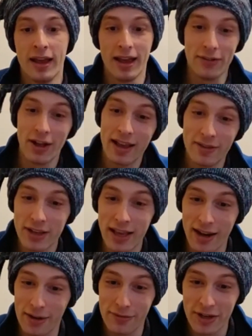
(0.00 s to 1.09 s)
"If I ever get
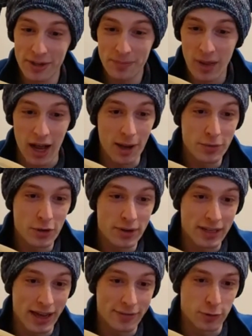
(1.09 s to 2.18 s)
out of here, I'm going
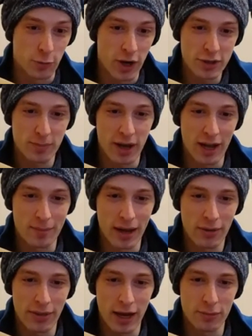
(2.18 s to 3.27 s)
to have to wash my
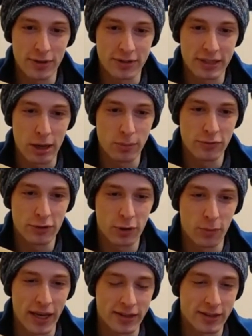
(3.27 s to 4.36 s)
mouth out with soap for a
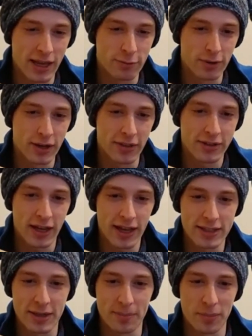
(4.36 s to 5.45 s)
week to get rid of the
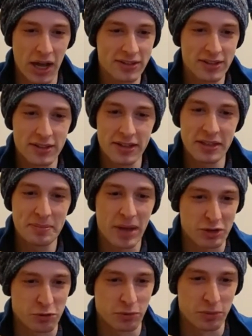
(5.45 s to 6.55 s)
taste of monsters and
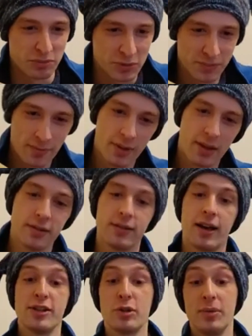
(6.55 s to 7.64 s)
mushrooms."
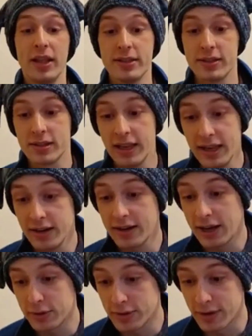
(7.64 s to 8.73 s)
Nigel blinks in and
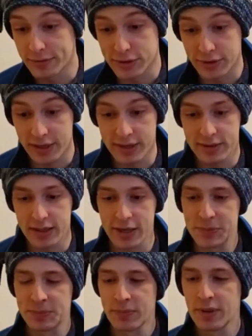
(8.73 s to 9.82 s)
out nervously and
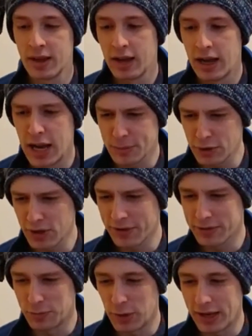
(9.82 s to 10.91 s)
says, "I'm sure
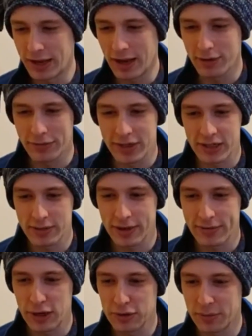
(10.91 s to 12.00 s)
there's a way out of here,
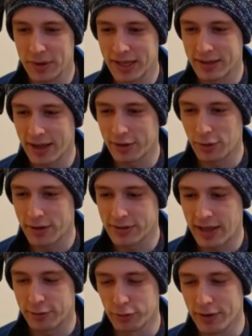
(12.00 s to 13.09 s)
if only we can get across
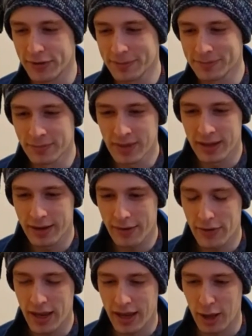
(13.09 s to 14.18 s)
that river. If
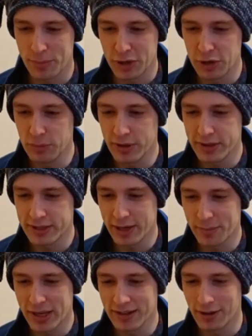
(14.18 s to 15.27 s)
I help you, will you
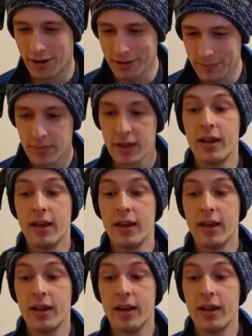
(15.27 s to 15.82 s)
take me along?"